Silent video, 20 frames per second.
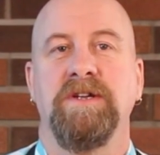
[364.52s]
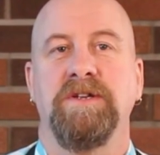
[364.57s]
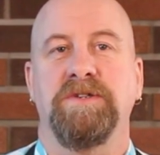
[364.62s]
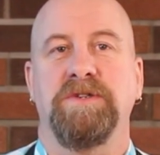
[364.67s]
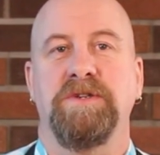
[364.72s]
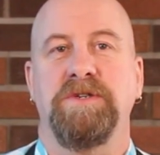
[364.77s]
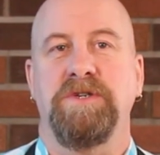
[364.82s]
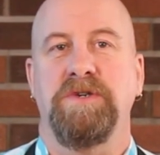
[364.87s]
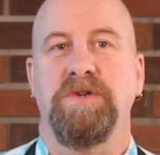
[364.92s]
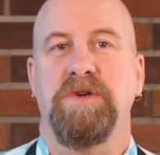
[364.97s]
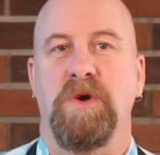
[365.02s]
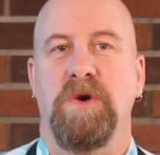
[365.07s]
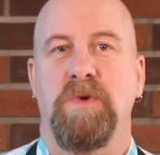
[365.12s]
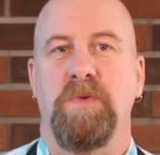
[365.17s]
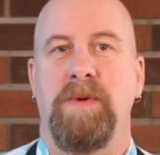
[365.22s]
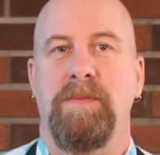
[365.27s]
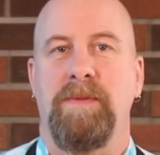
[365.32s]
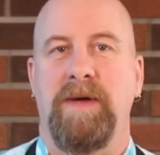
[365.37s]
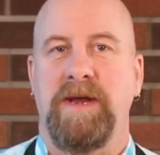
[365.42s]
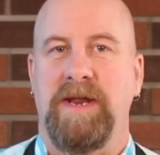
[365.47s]
so that you know
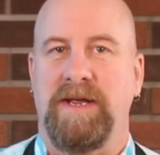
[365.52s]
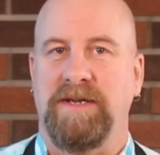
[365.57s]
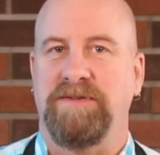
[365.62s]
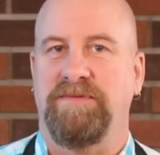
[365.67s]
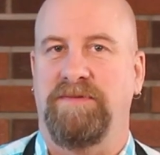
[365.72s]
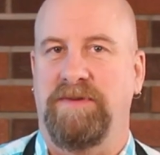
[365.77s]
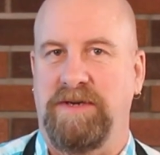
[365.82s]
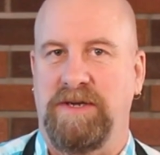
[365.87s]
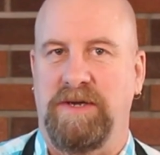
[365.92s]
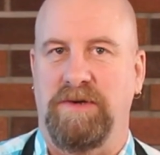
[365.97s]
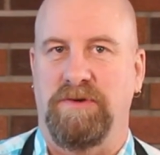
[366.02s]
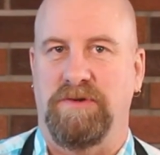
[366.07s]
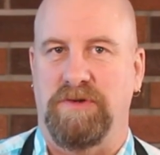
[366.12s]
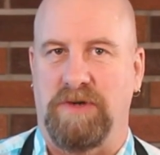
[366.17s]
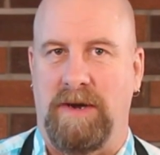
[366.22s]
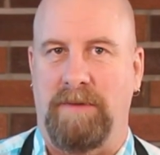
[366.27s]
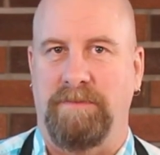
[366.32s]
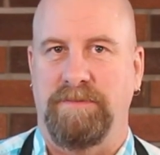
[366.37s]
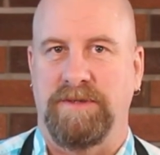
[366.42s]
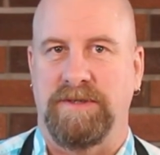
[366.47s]
when my next video
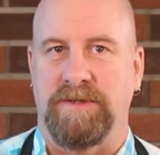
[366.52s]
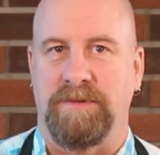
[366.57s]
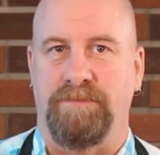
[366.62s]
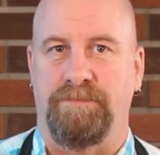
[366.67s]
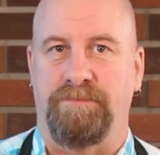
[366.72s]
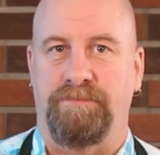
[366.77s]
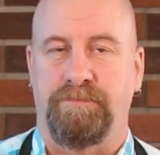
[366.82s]
drops.